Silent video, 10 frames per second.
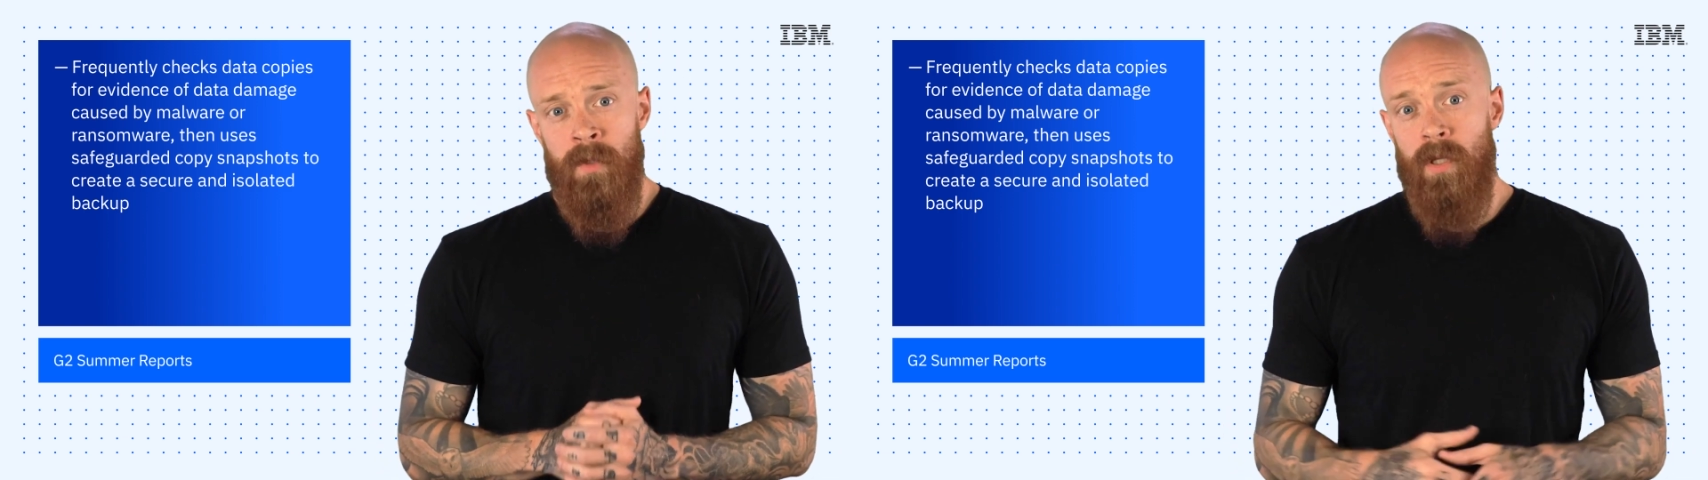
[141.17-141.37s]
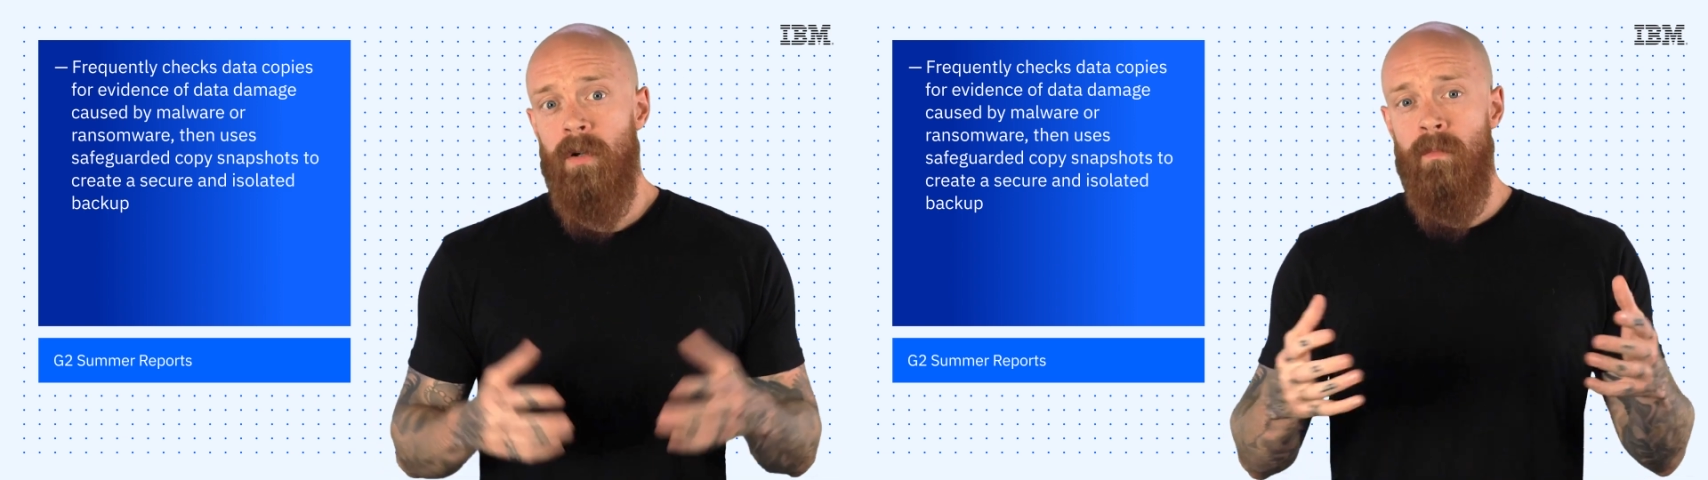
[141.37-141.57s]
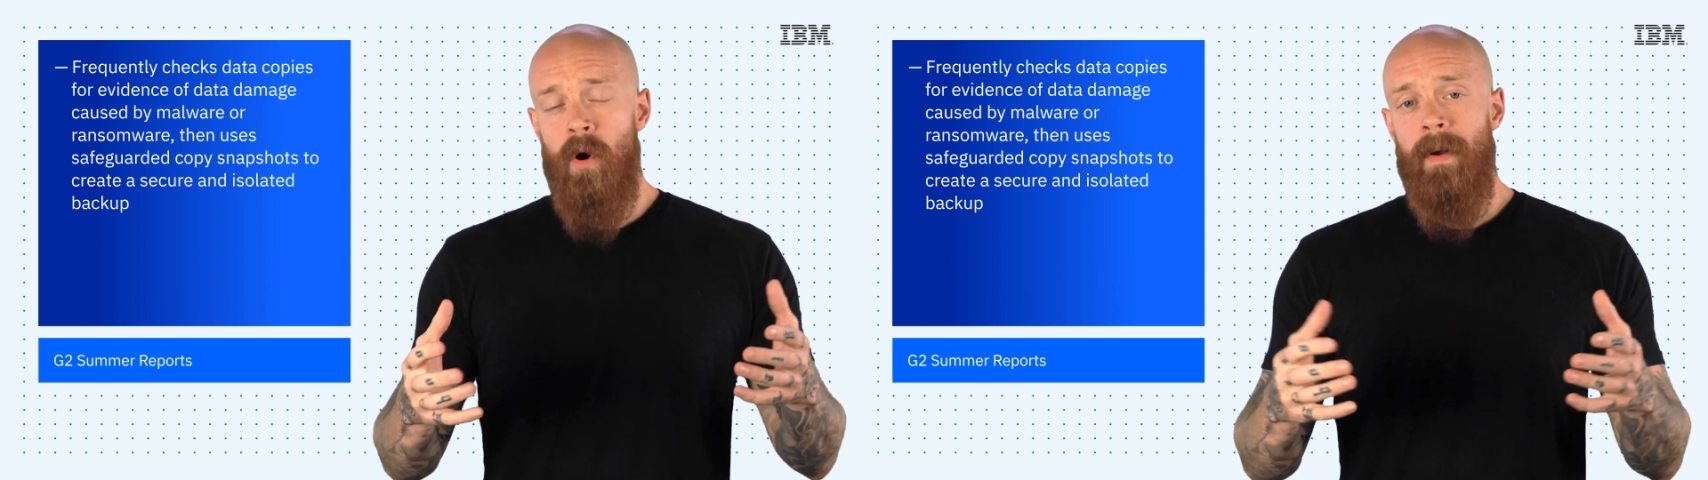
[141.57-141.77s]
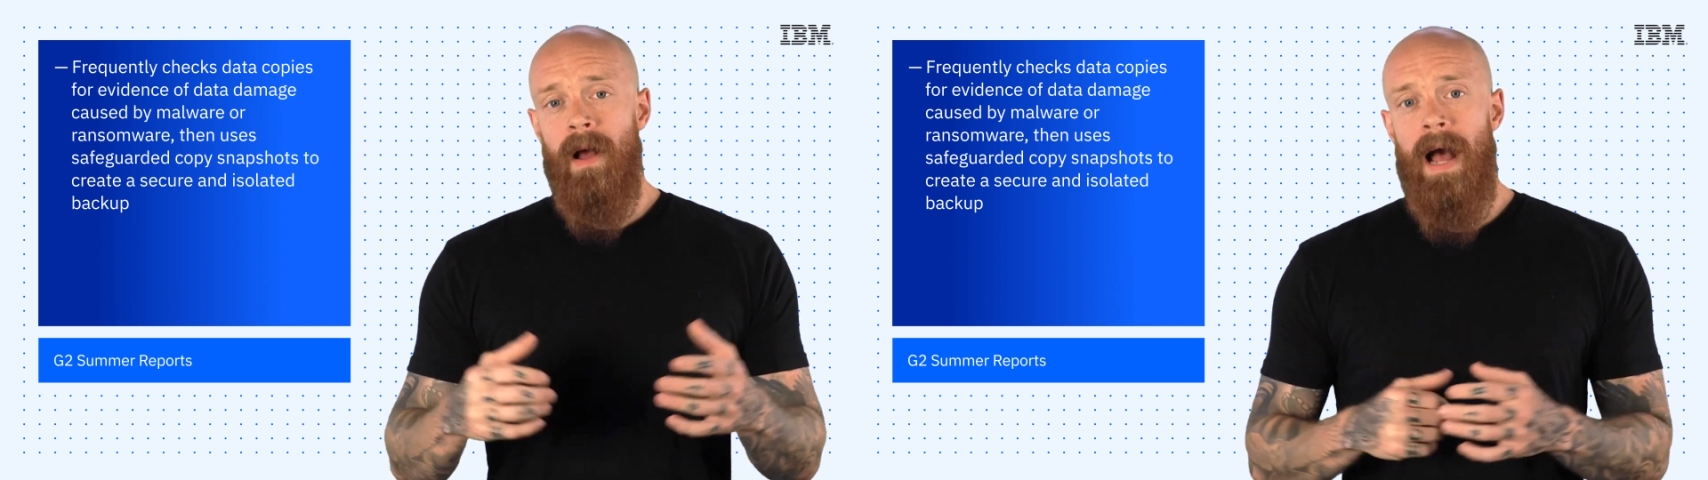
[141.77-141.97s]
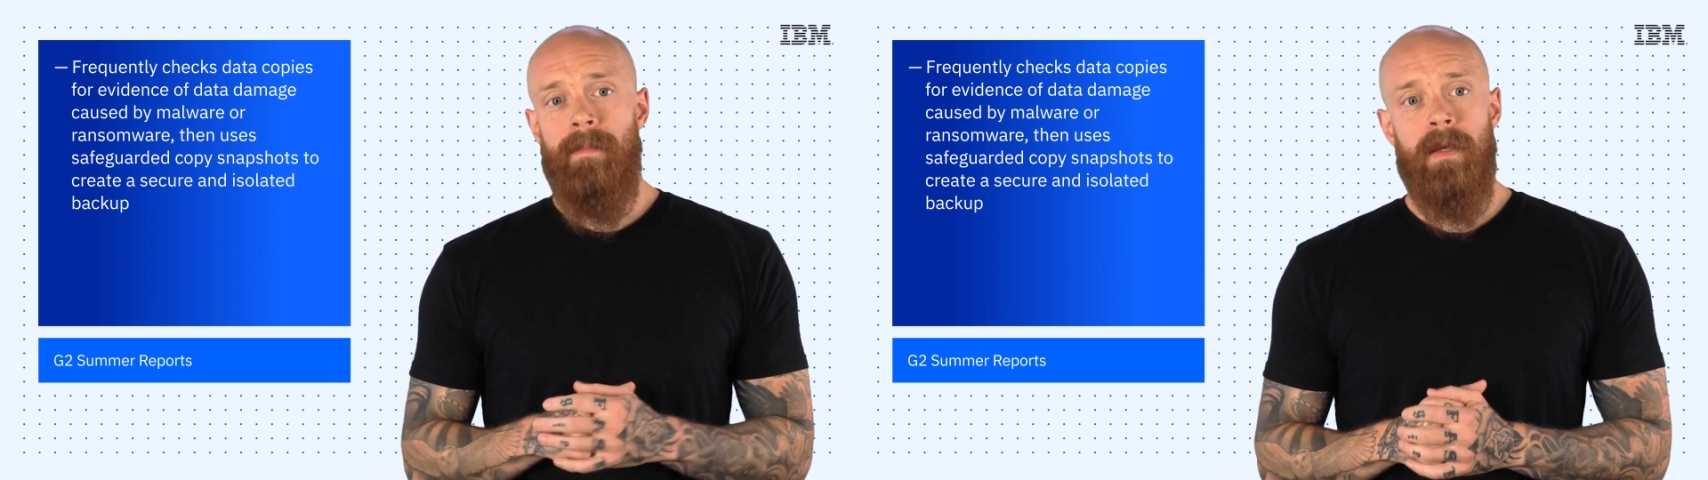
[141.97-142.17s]
To learn more
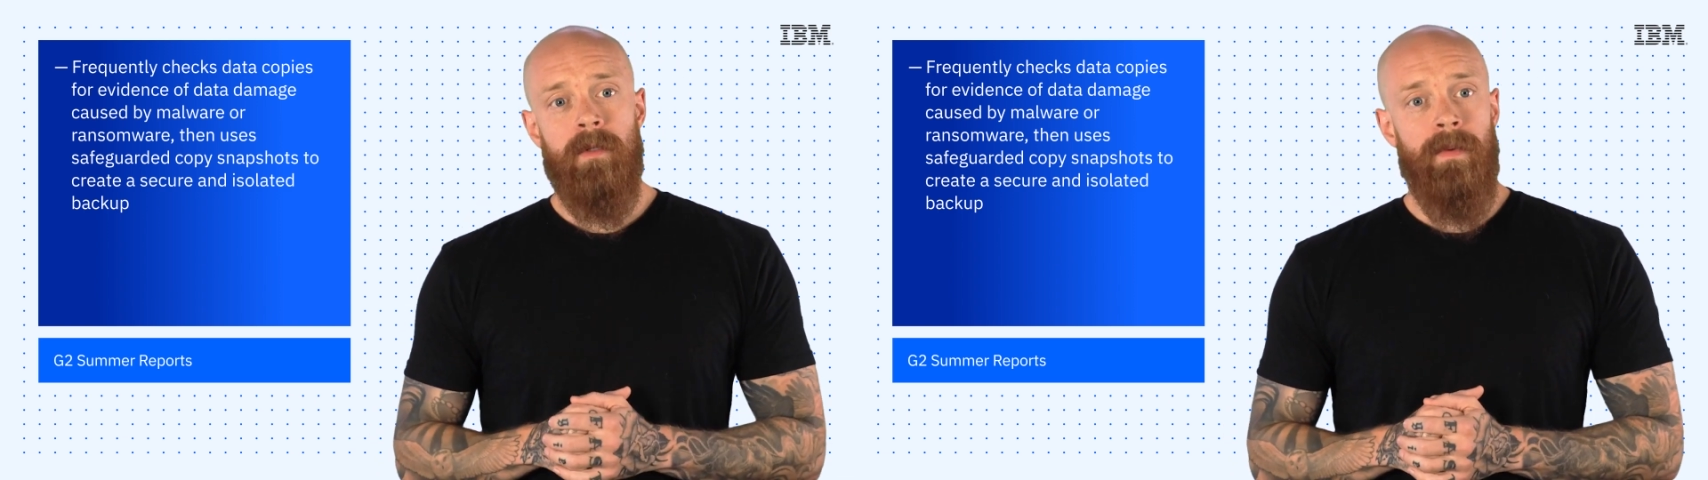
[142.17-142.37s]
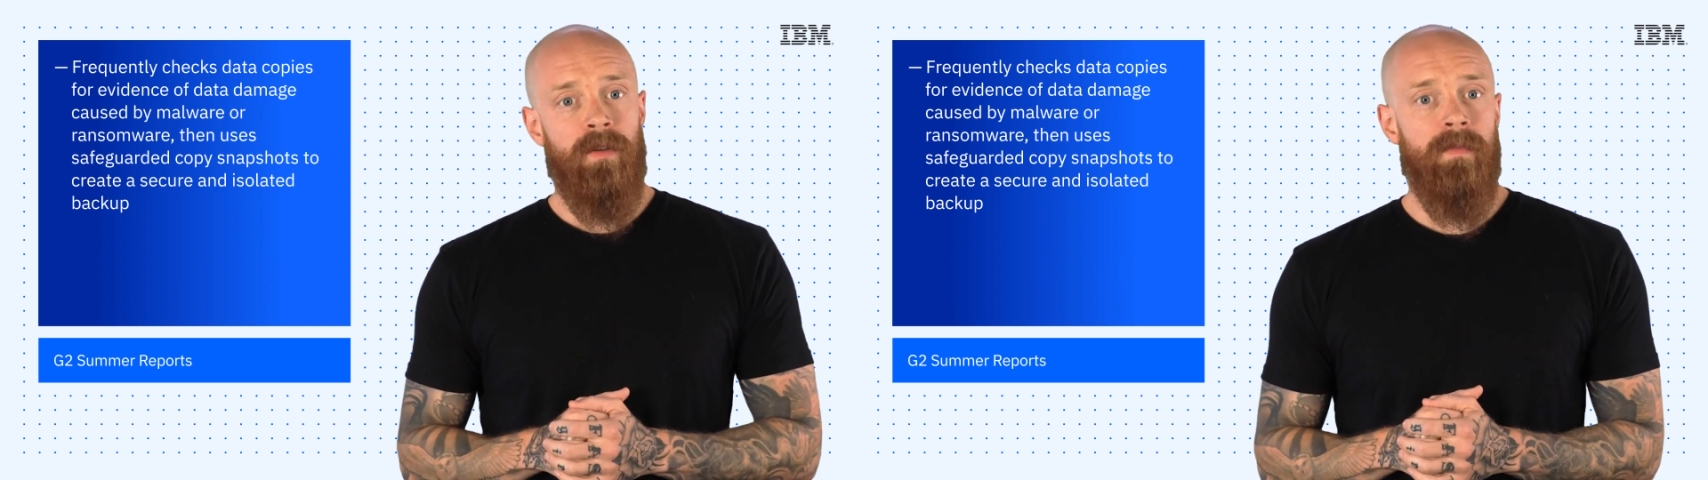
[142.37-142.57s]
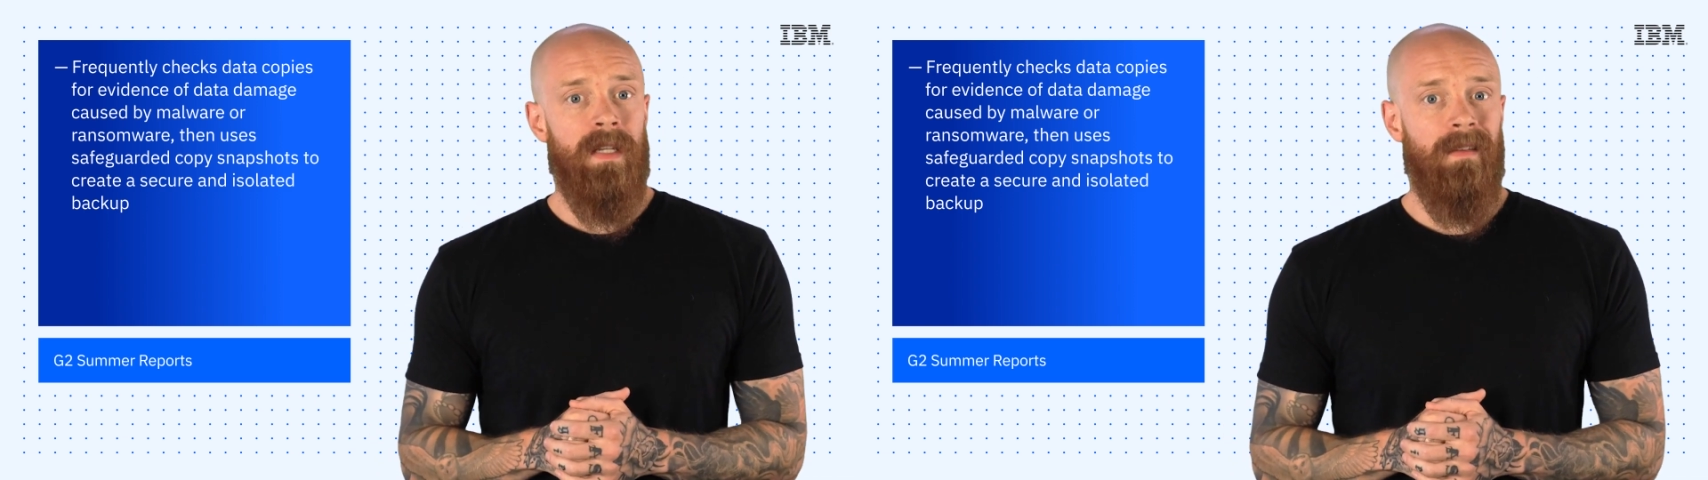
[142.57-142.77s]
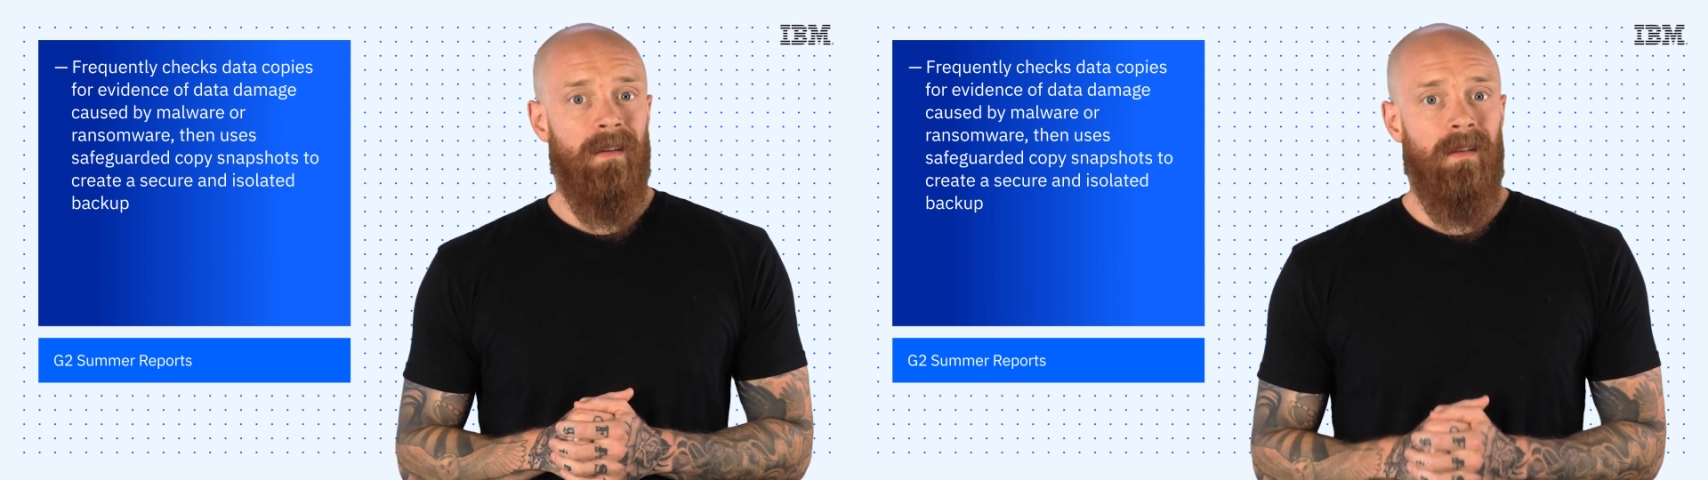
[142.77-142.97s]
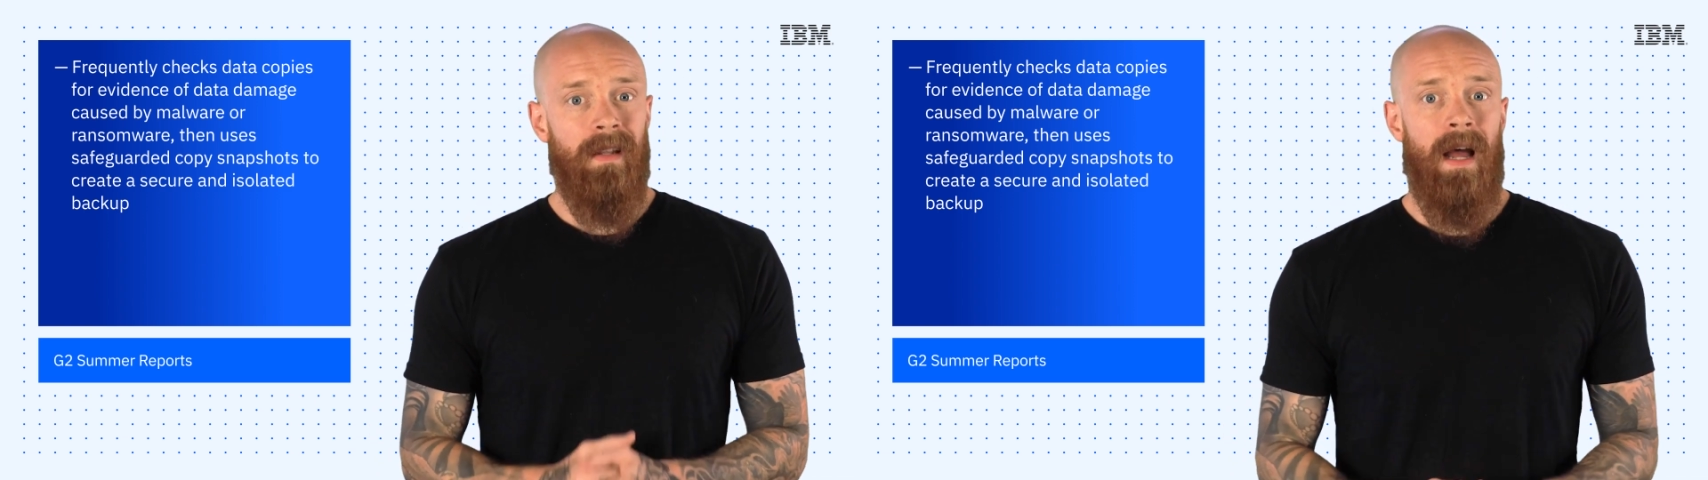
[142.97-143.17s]
about IBM Spectrum Sentinel